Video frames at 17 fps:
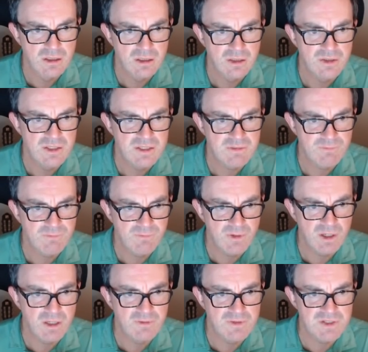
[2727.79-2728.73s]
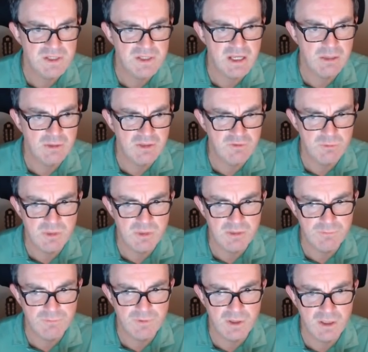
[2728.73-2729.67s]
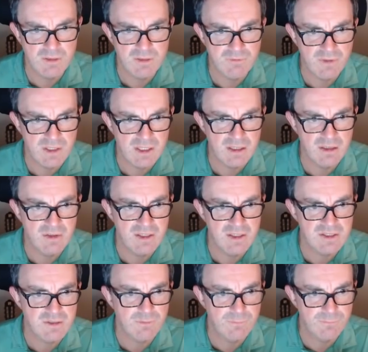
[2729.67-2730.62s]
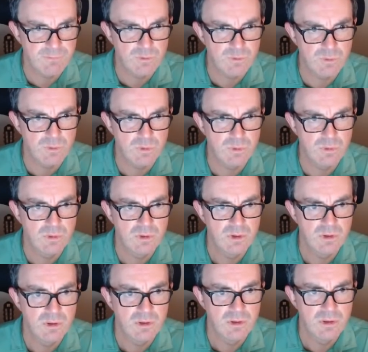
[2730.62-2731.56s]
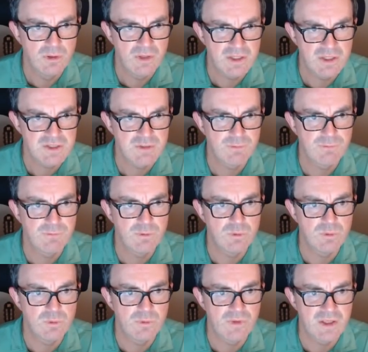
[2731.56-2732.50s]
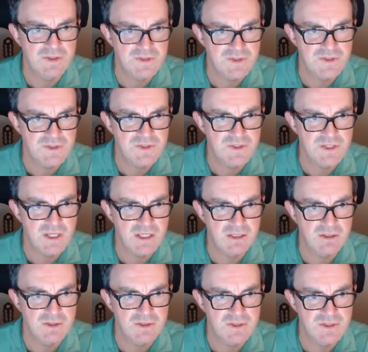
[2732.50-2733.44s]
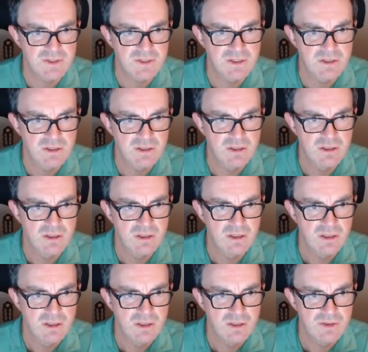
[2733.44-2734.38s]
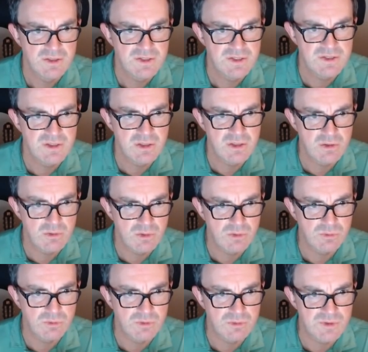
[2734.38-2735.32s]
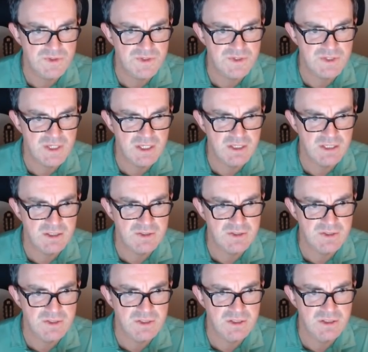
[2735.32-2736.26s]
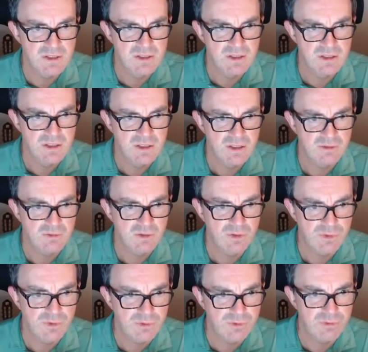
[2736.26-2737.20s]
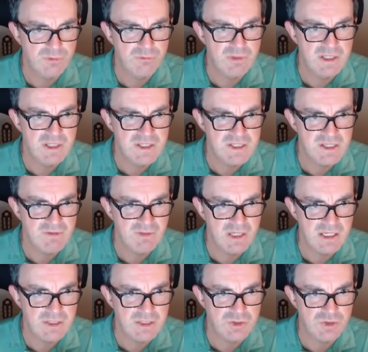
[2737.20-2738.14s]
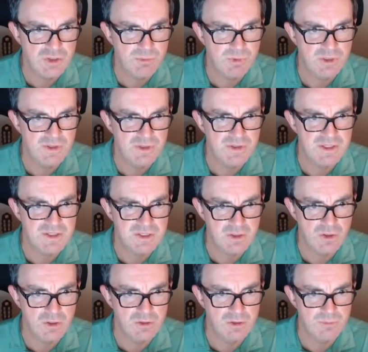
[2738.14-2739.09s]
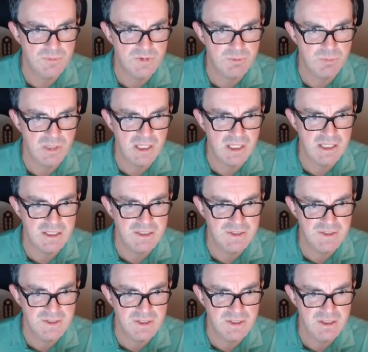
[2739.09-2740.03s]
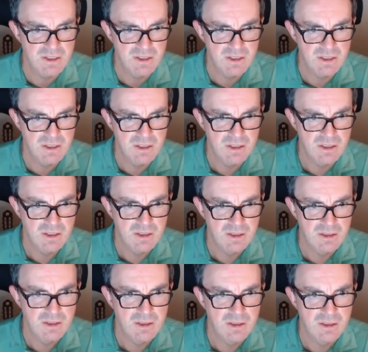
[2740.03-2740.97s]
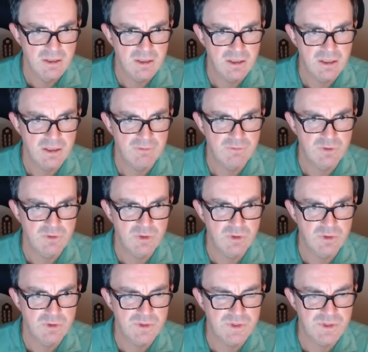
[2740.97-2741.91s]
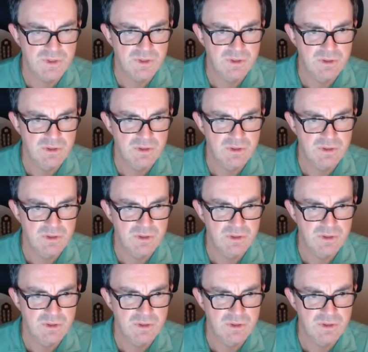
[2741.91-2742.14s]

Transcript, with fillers: This 5 is now giving me a 5 here. That's a 4. That's a 4. That's a 6. This is no longer a 6. I've got a 3, 7, 8 triple in this column to place. I've got...